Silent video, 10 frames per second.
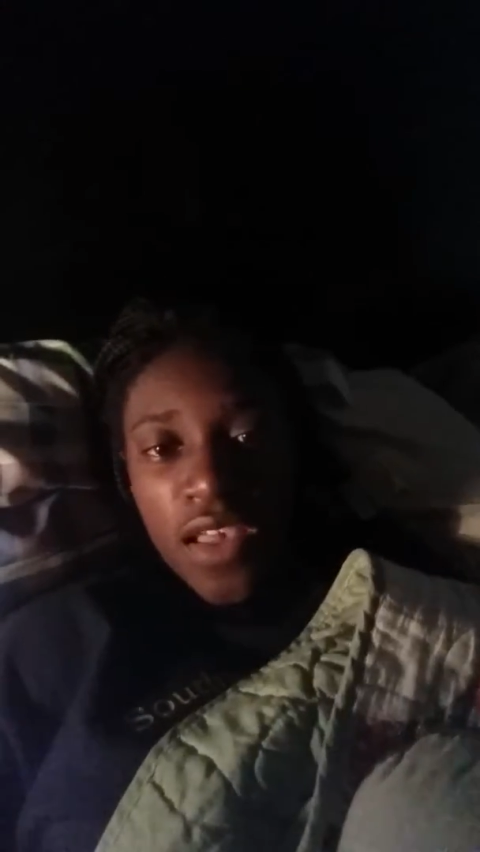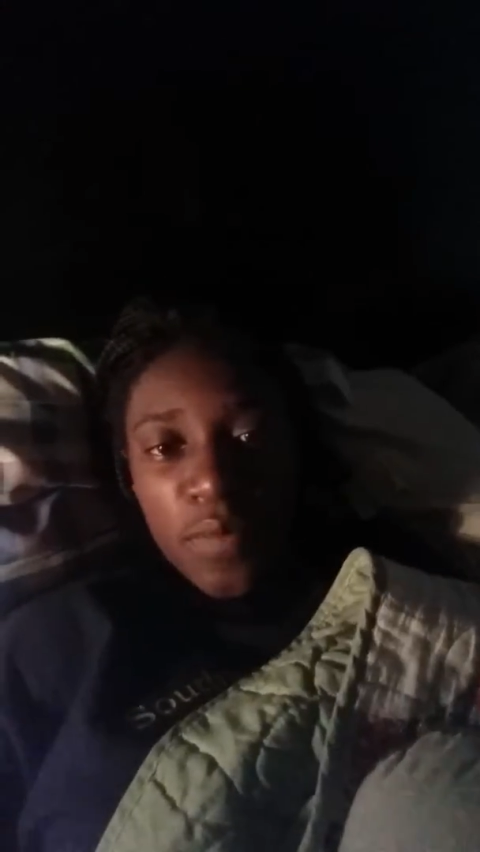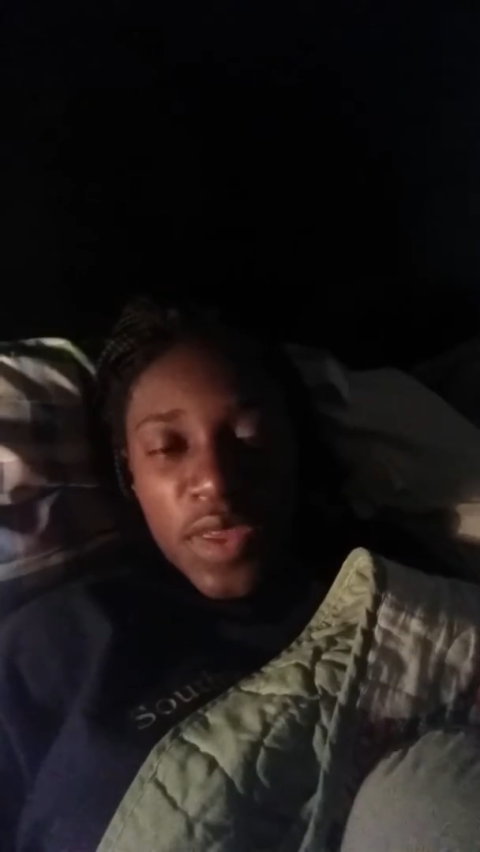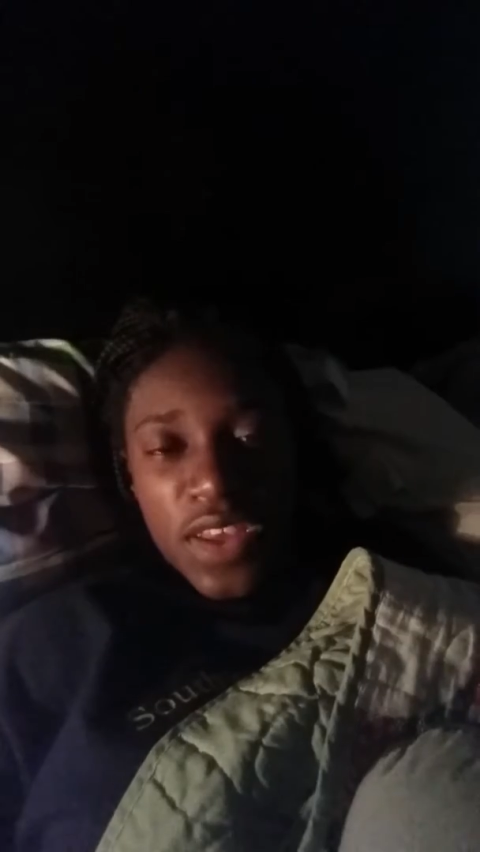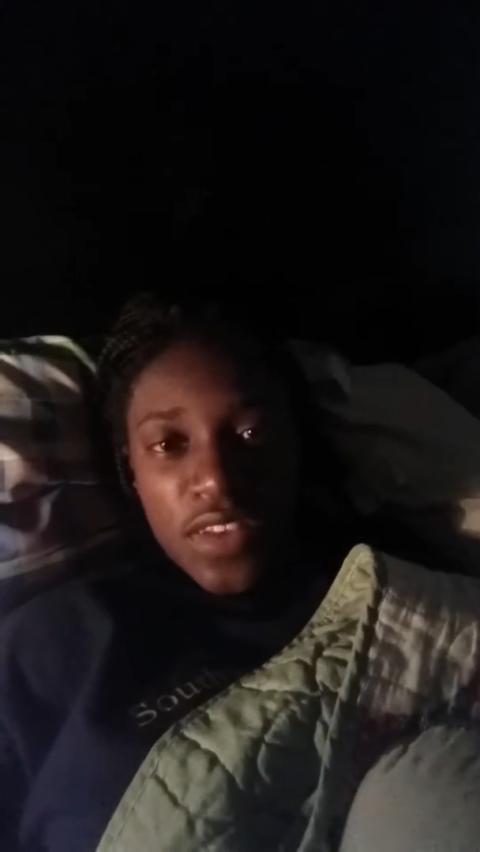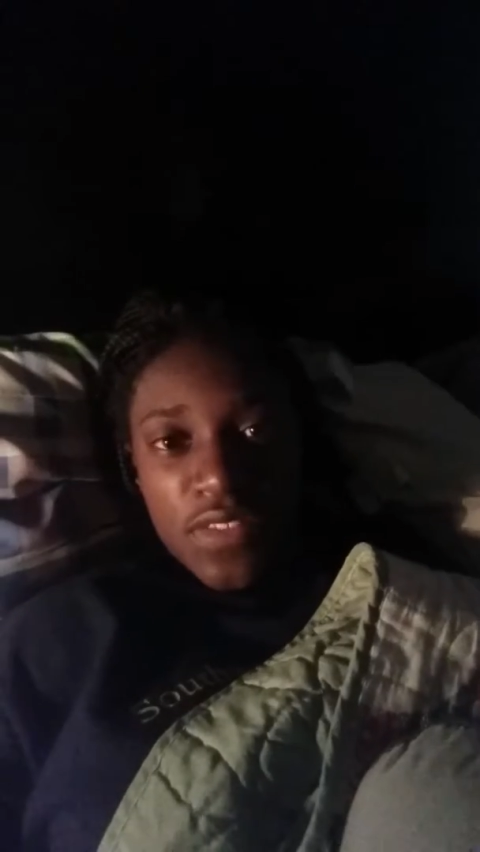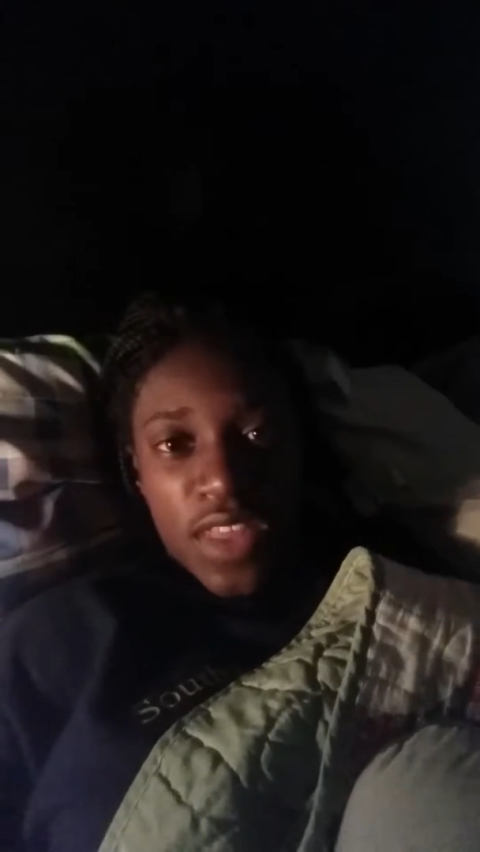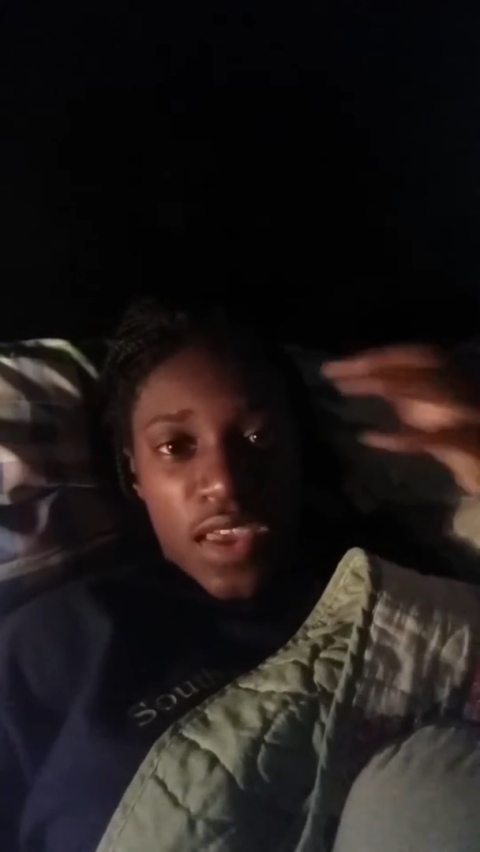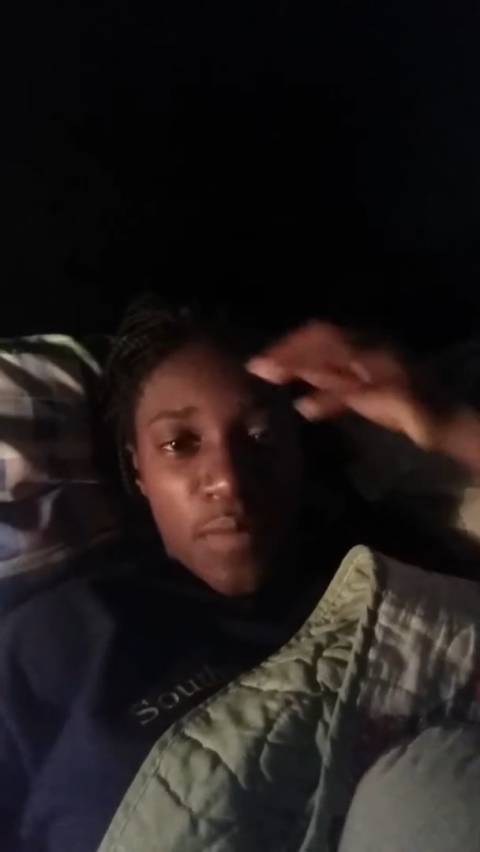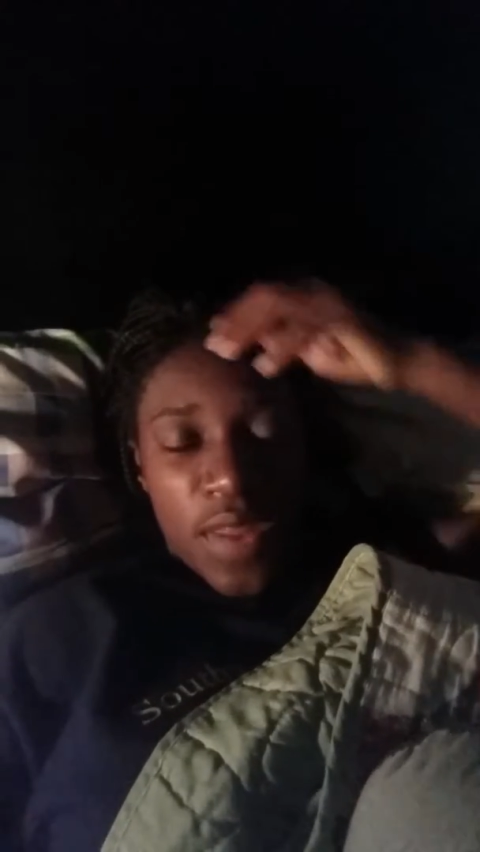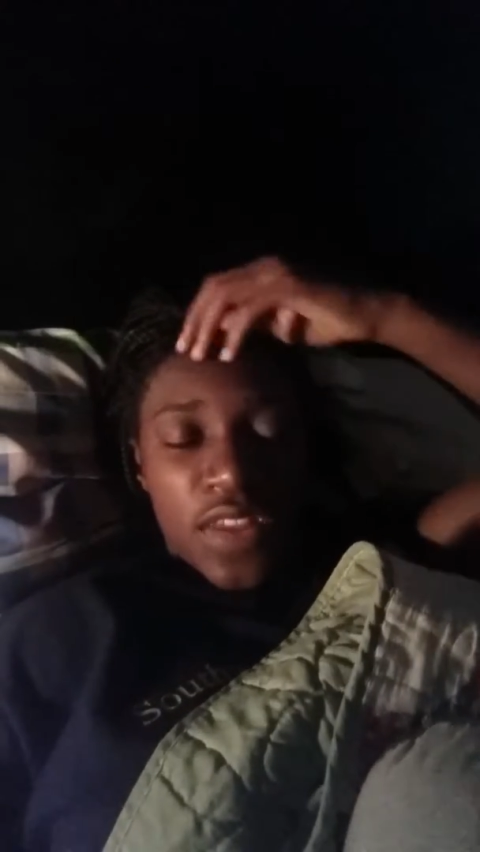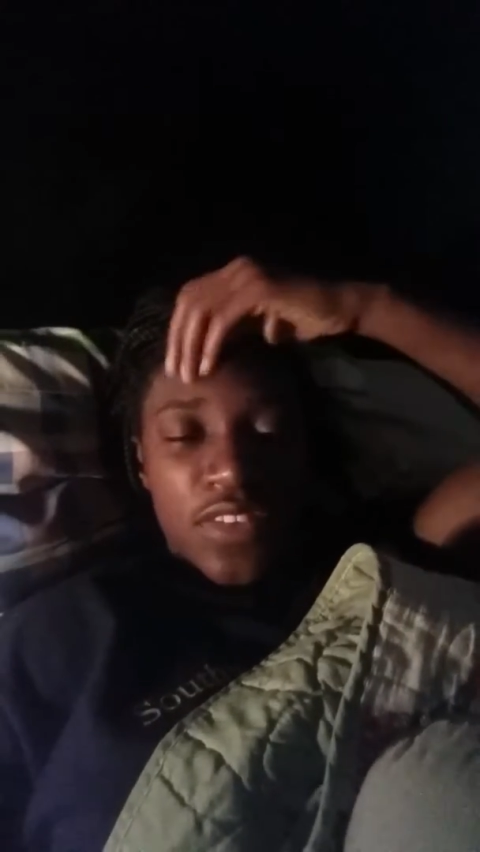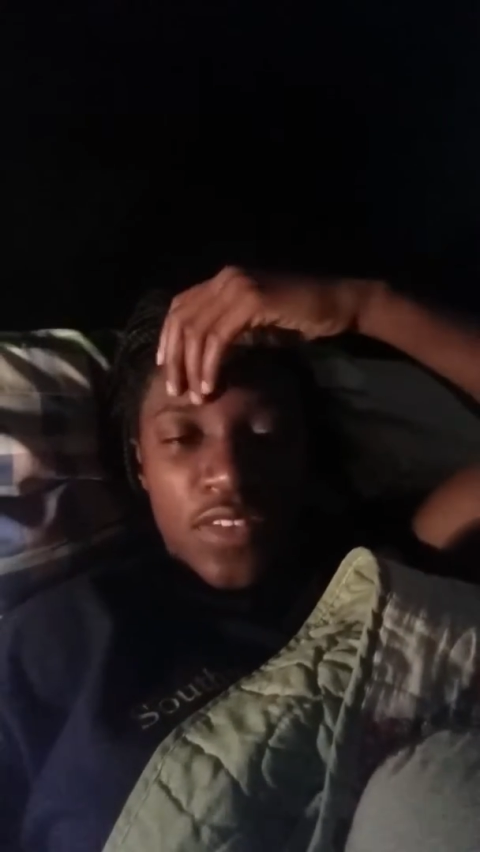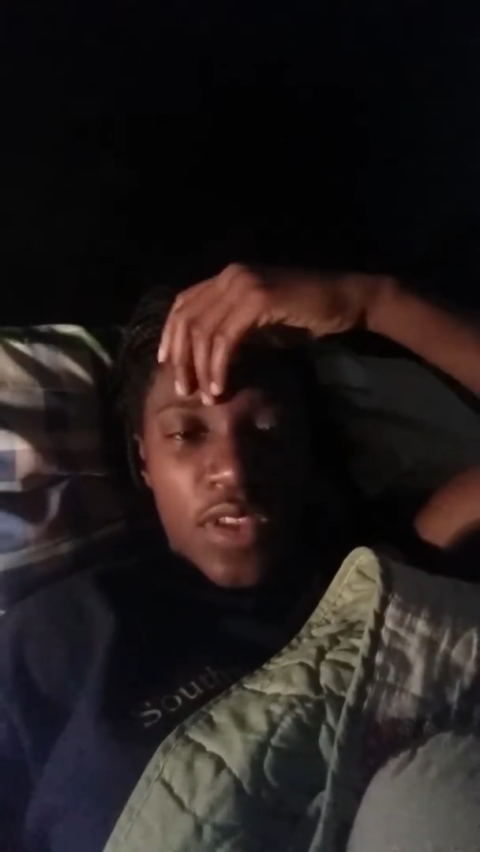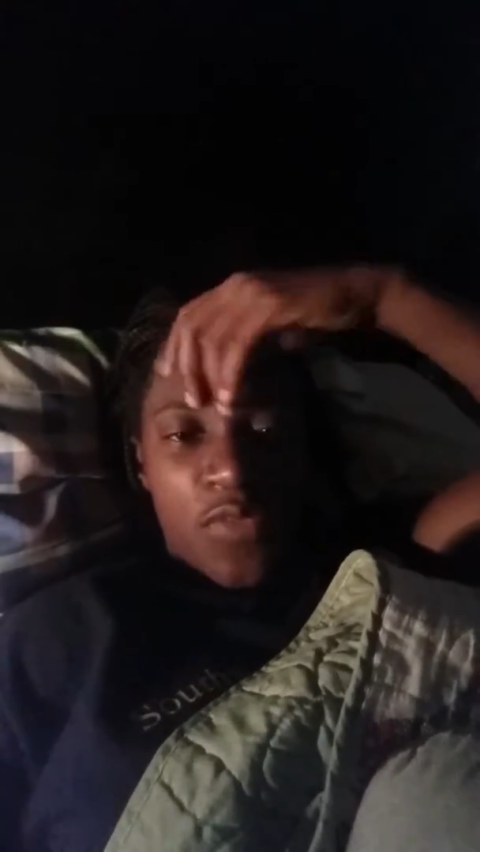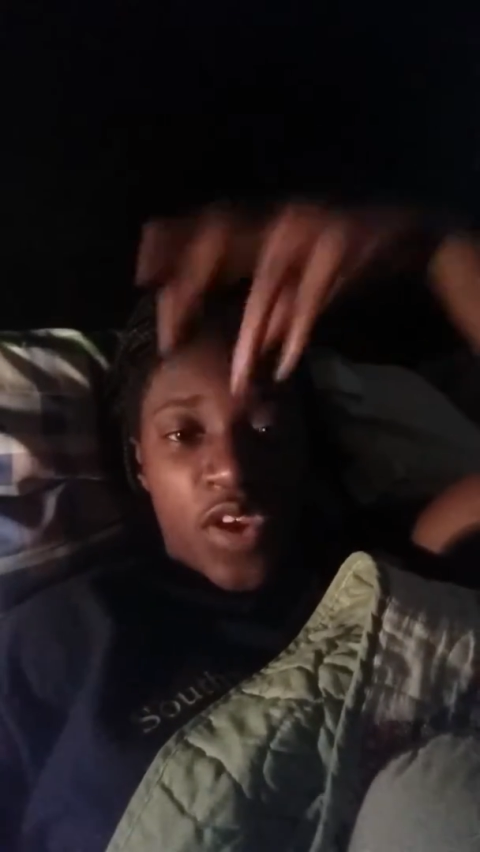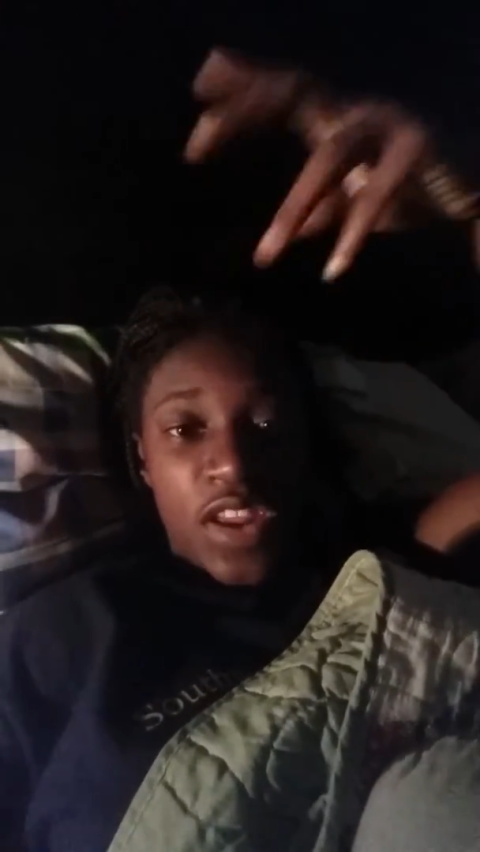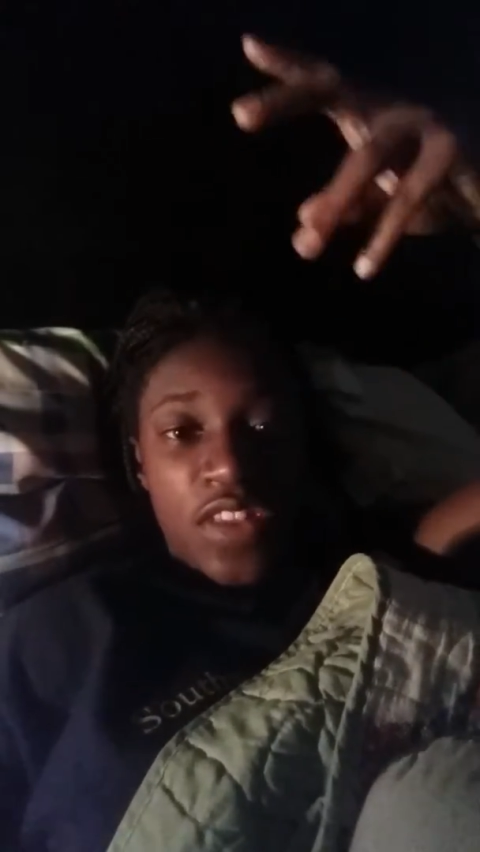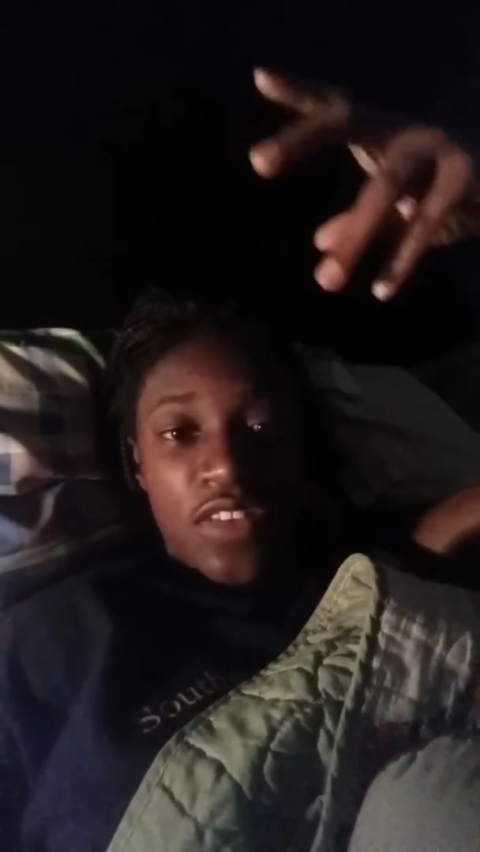Because like I'm not, if I need